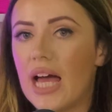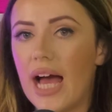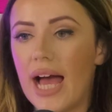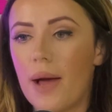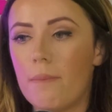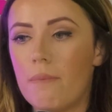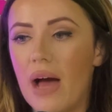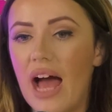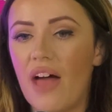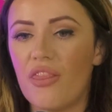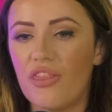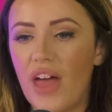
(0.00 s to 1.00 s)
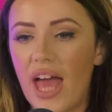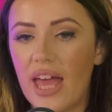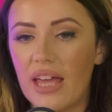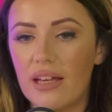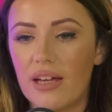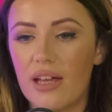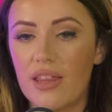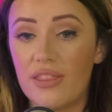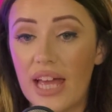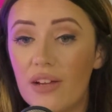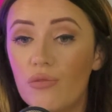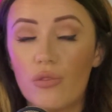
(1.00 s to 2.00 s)
And they
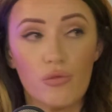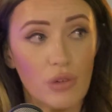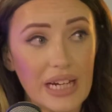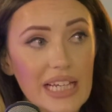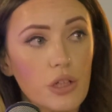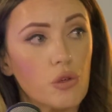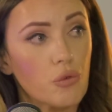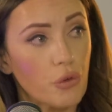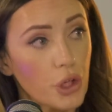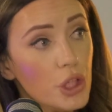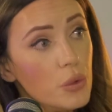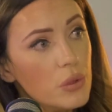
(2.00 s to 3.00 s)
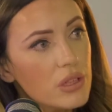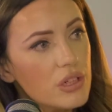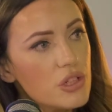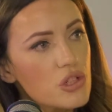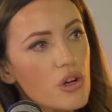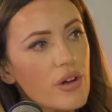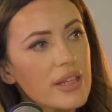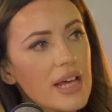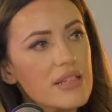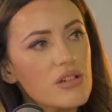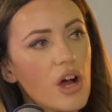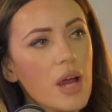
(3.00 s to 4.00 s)
really grew during
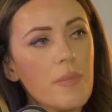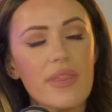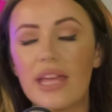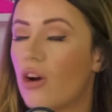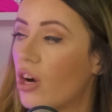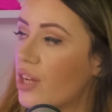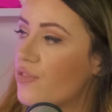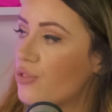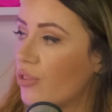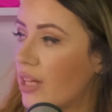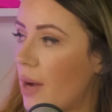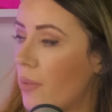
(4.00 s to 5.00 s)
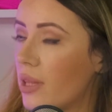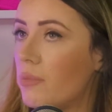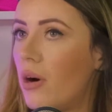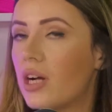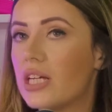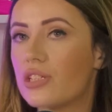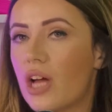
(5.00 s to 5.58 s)
that time, and they kind of saw a gap in the market.